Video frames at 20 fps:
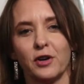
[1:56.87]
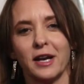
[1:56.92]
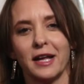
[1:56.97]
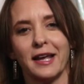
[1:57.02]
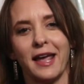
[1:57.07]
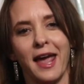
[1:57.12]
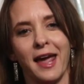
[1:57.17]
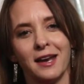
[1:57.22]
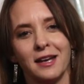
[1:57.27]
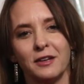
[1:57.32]
and
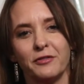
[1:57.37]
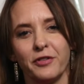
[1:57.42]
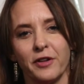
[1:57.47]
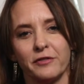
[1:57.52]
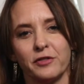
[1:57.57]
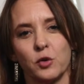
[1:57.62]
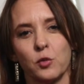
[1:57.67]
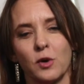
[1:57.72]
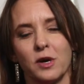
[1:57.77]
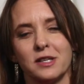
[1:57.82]

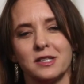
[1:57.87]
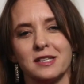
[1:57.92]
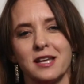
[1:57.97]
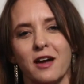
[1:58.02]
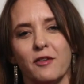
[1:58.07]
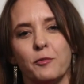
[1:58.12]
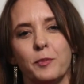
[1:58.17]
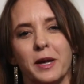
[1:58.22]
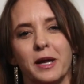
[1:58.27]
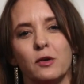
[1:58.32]
candy-flavored ones
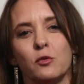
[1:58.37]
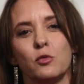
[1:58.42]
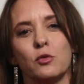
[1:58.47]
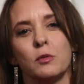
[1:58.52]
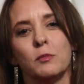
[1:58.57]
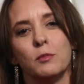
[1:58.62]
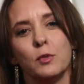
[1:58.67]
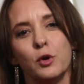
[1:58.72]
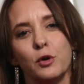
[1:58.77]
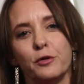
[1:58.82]
have been
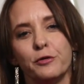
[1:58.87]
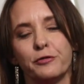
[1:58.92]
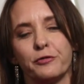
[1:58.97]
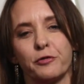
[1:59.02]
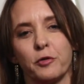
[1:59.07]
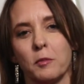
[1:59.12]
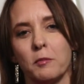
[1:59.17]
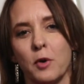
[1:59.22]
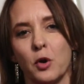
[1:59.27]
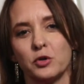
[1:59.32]
removed
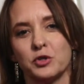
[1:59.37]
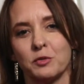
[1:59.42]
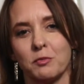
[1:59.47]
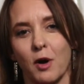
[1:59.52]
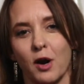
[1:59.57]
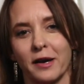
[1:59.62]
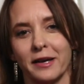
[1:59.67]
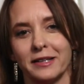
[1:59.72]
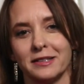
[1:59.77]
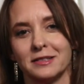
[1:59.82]
from most
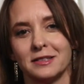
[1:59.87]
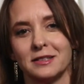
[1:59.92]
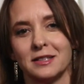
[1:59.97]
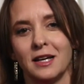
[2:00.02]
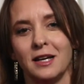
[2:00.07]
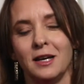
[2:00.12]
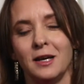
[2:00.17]
markets.